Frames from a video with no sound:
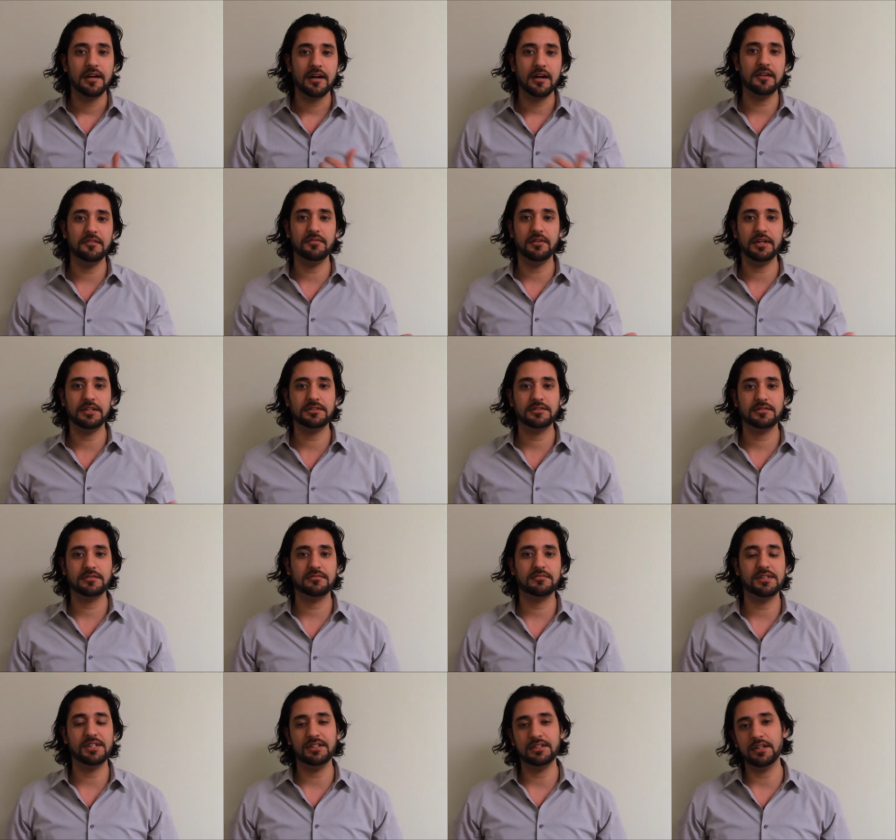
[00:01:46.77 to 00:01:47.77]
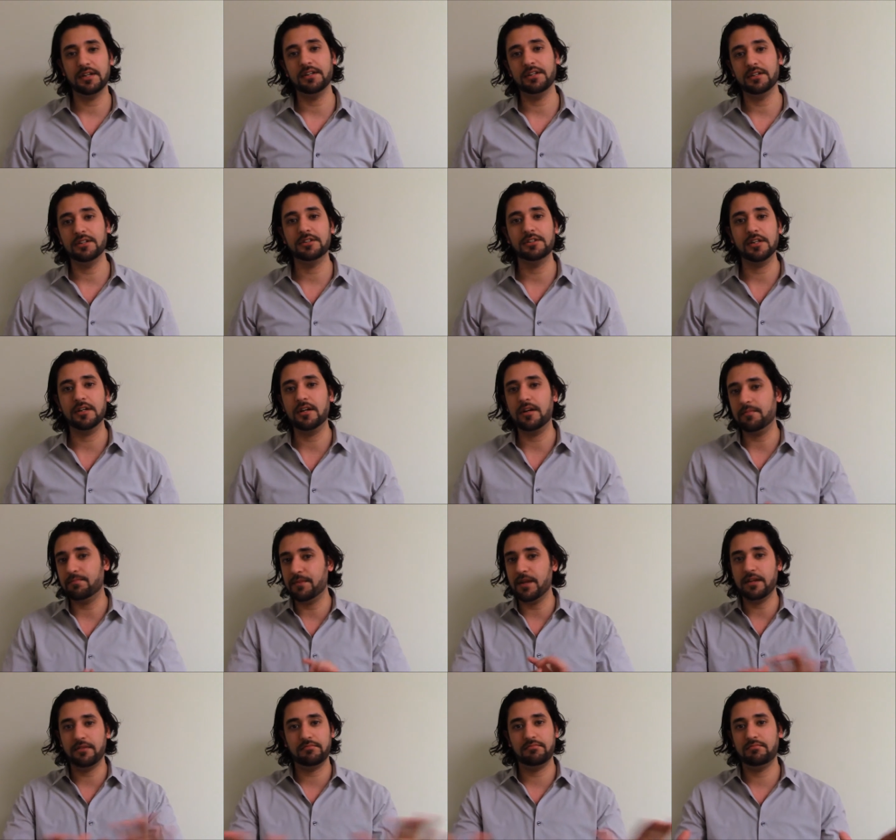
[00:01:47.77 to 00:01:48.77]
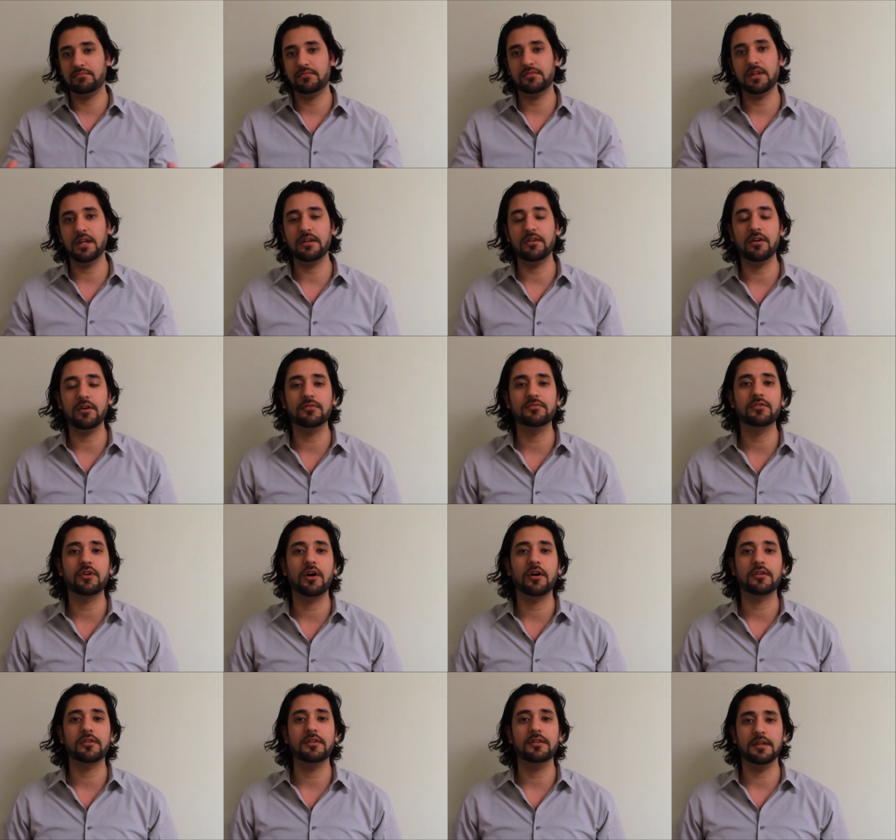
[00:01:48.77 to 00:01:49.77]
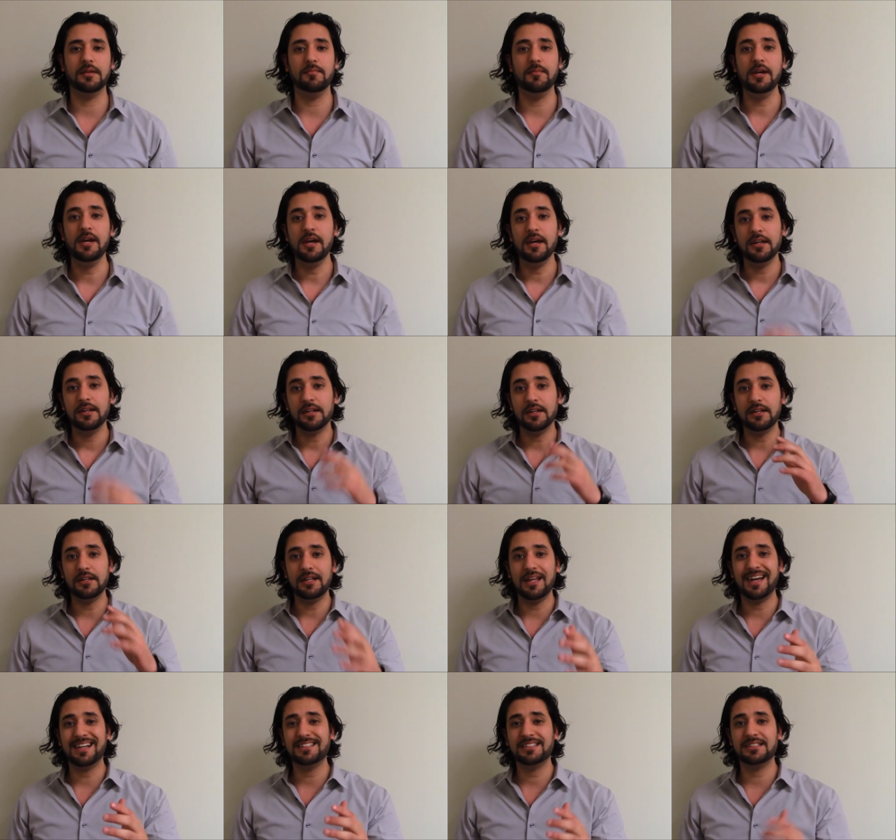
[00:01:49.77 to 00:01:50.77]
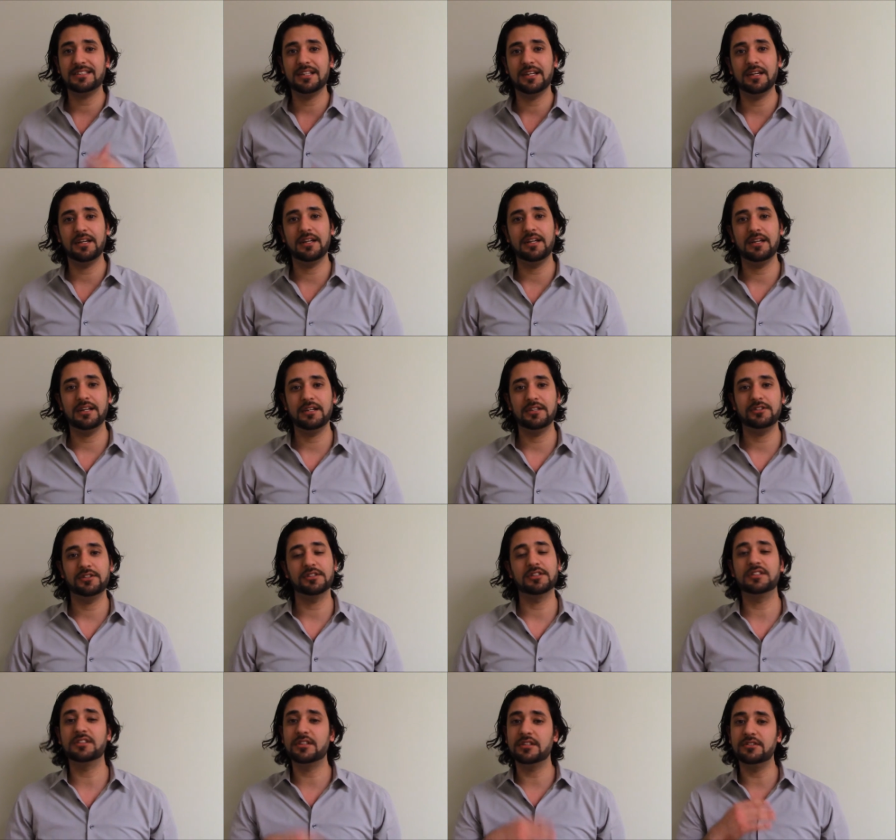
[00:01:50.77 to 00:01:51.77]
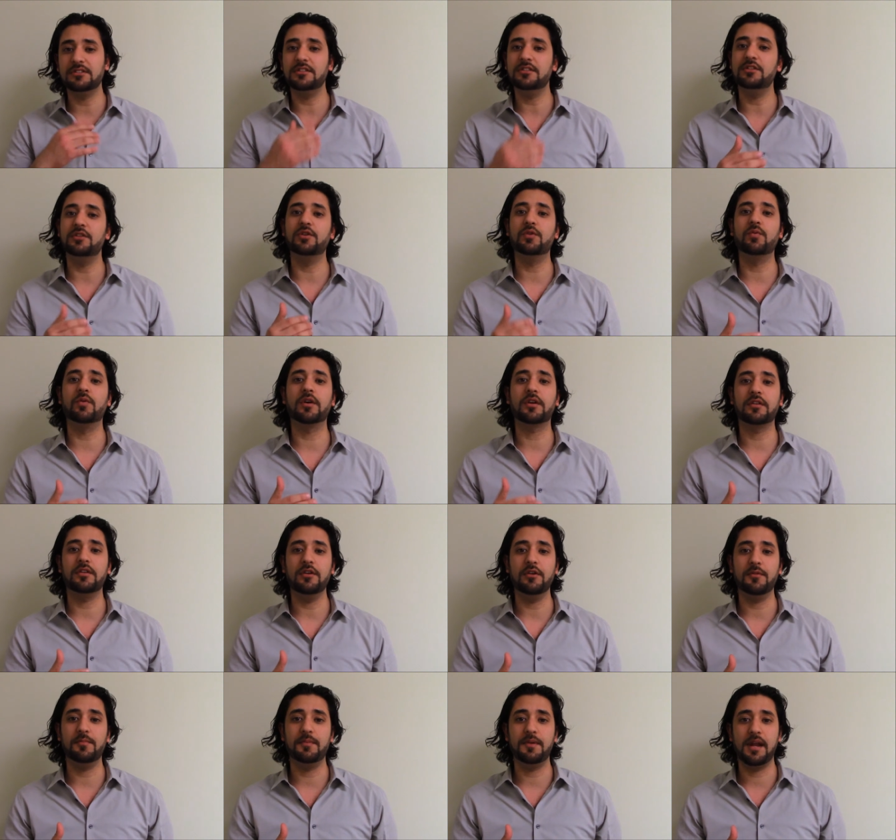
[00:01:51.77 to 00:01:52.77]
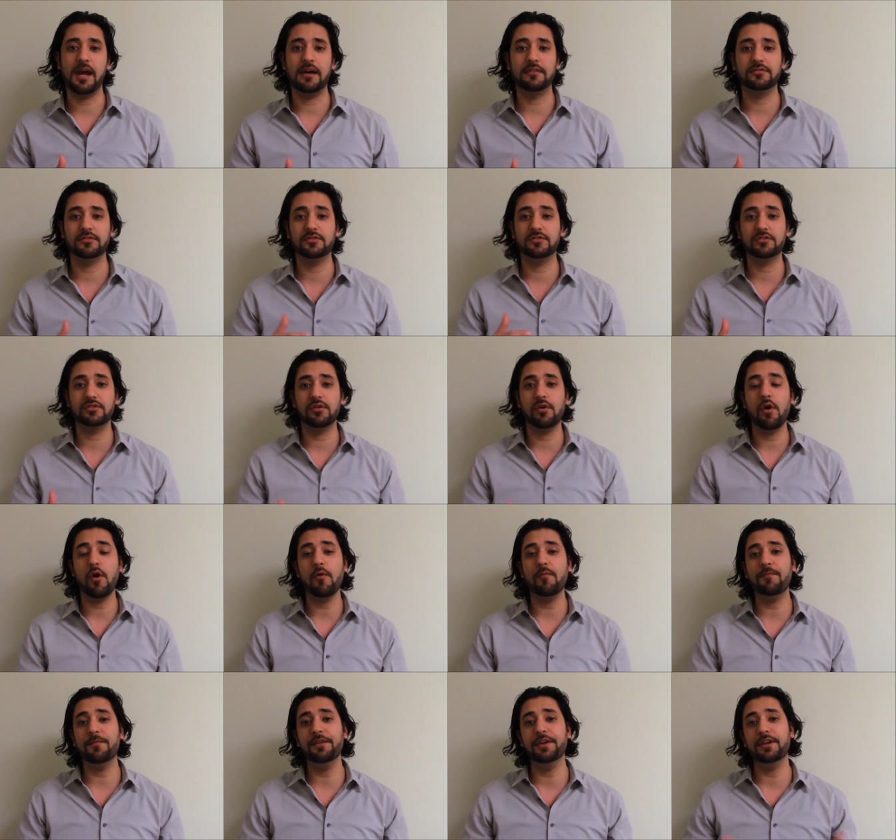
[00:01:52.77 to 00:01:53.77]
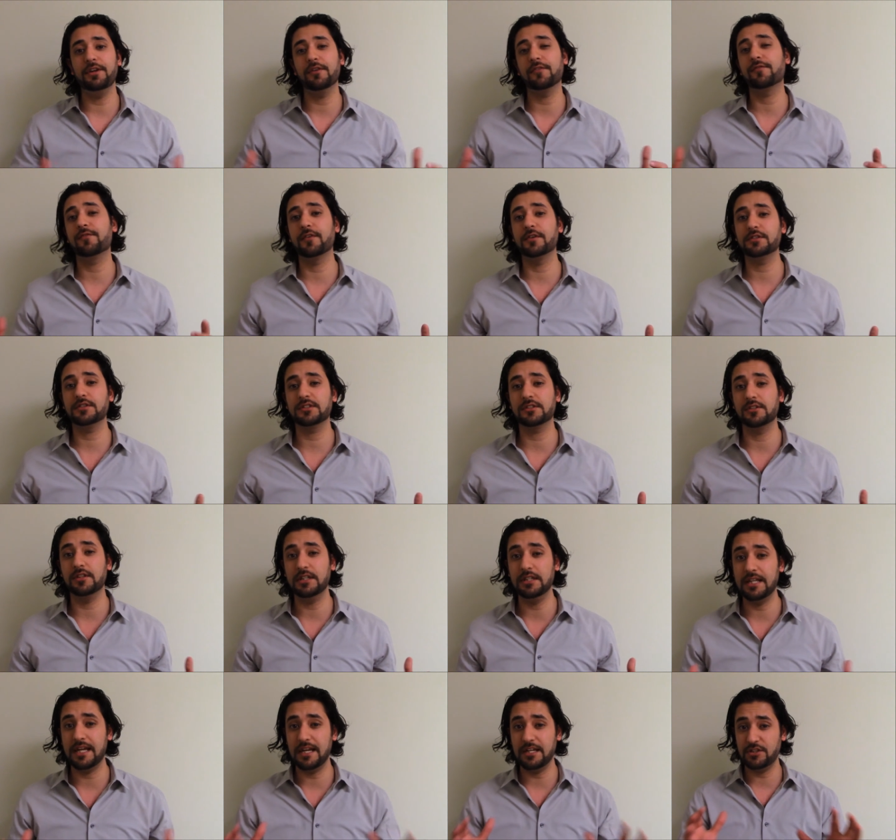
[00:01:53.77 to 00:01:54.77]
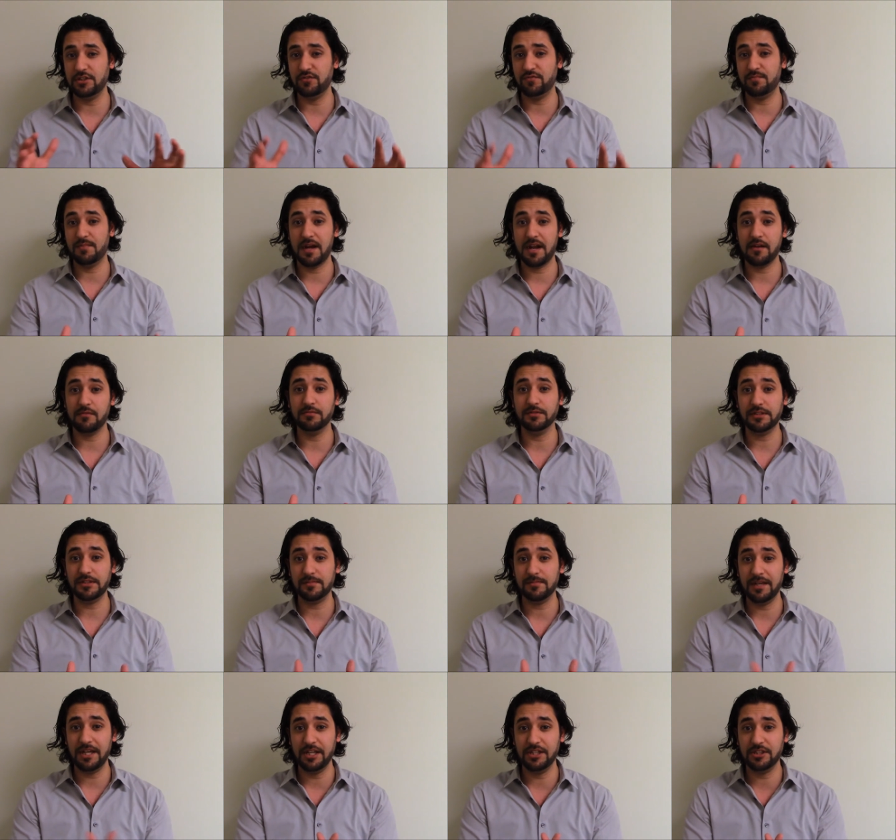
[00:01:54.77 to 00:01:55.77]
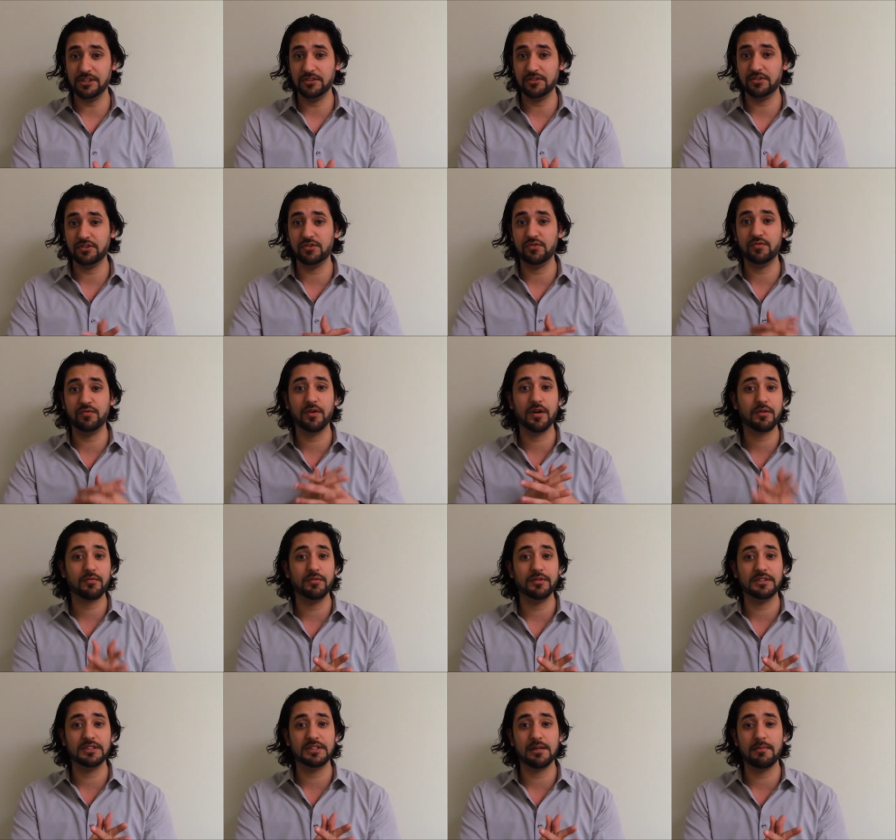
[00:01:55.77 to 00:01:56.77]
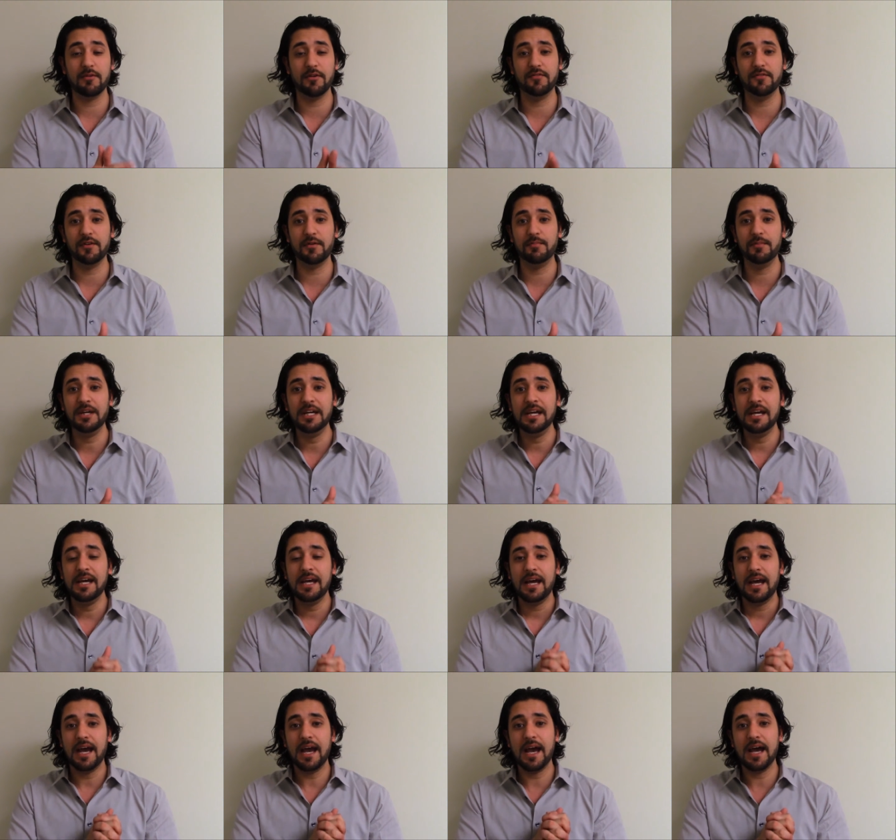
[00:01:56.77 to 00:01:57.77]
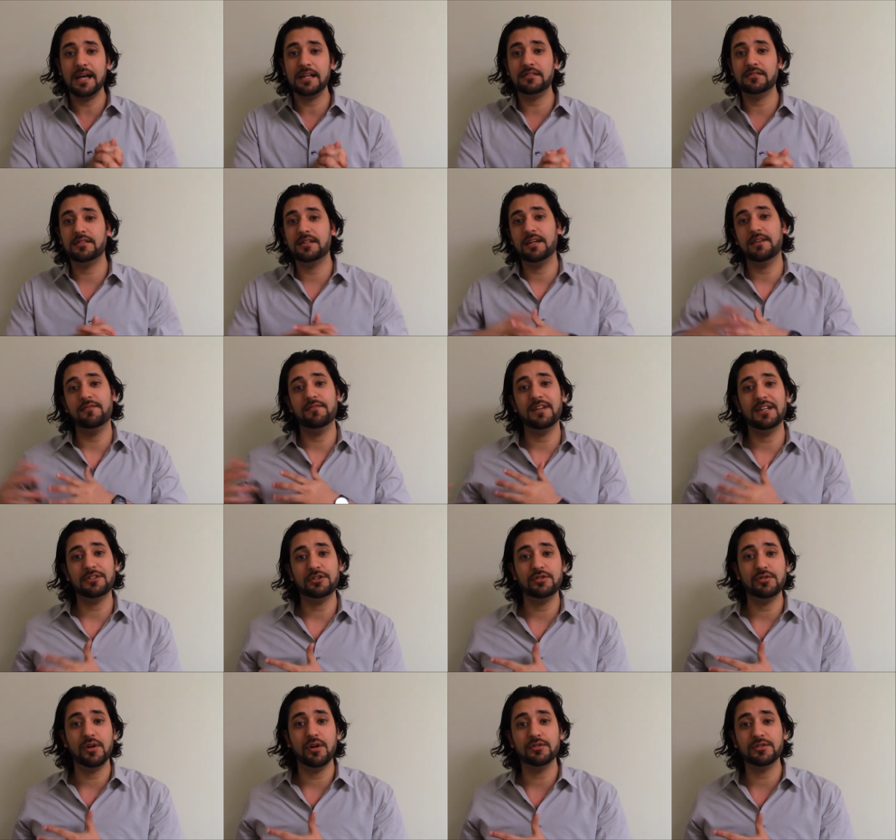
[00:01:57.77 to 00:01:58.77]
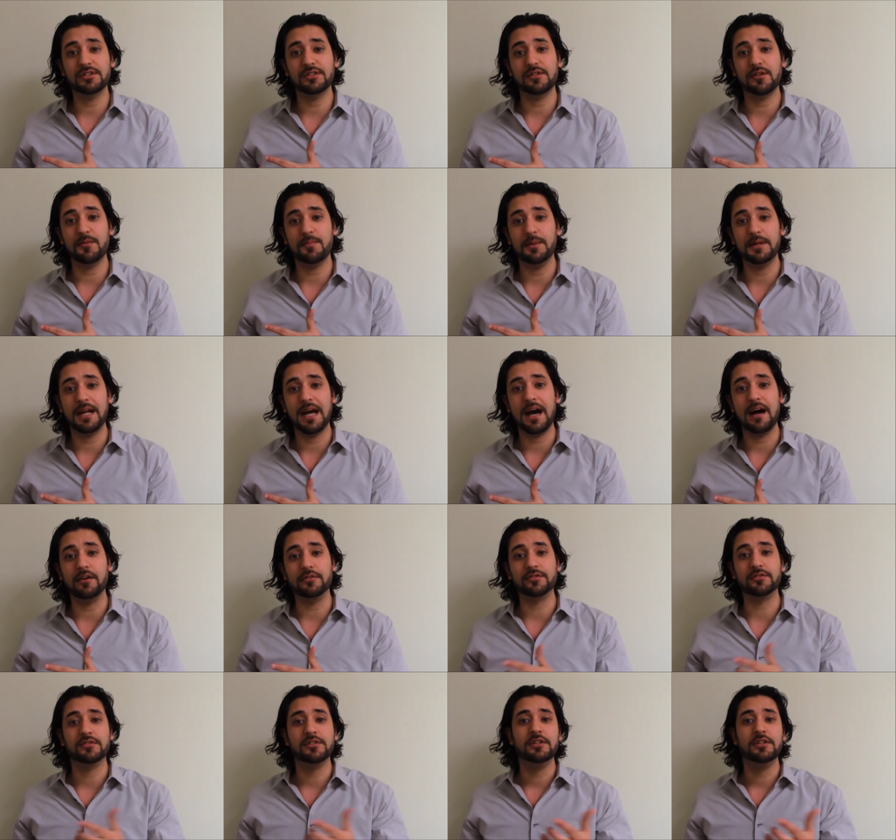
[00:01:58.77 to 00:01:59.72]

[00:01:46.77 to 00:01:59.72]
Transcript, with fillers: unless they tell you to shut up, then then don't talk to them. The next thing is you're going to continue to work the open houses. So hopefully in your first 30 days you've met up with some agents, you've worked with some of them, and they've let you host their open house.